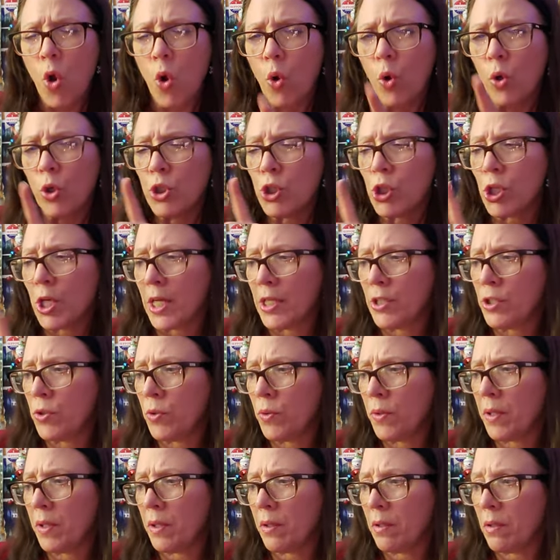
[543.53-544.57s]
Or should I do
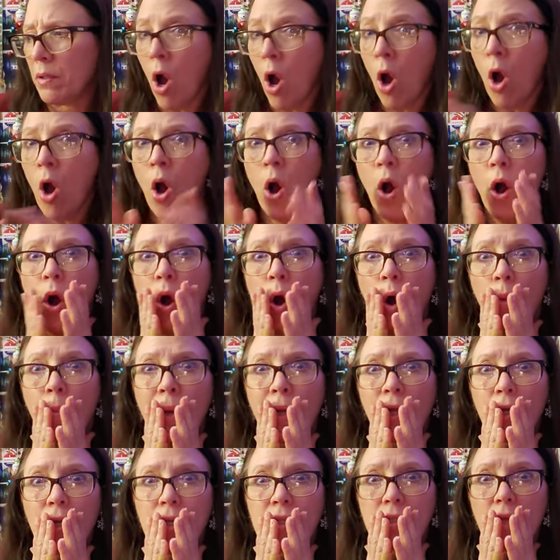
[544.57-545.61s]
the, oh my
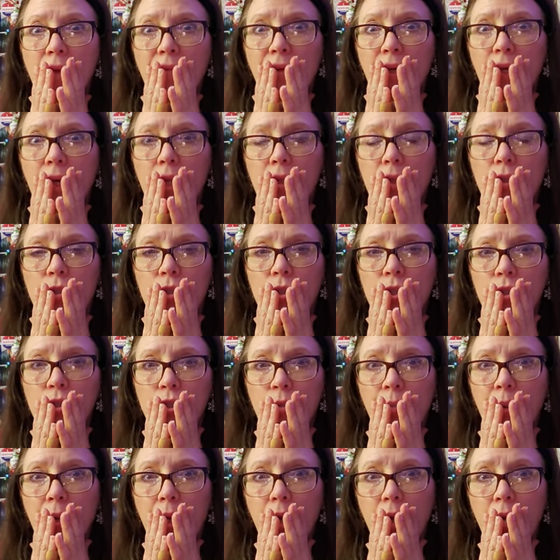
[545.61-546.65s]
goodness, I forgot the ginger
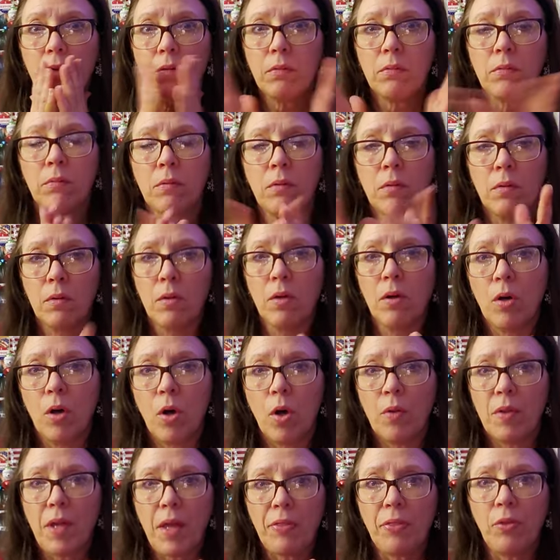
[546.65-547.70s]
pear.
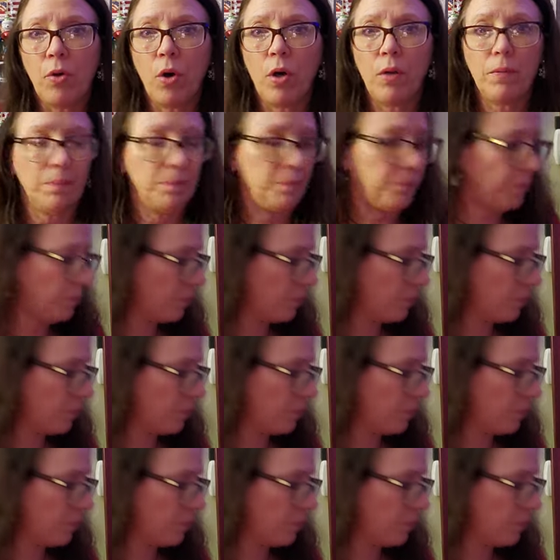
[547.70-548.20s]
Hold that thought.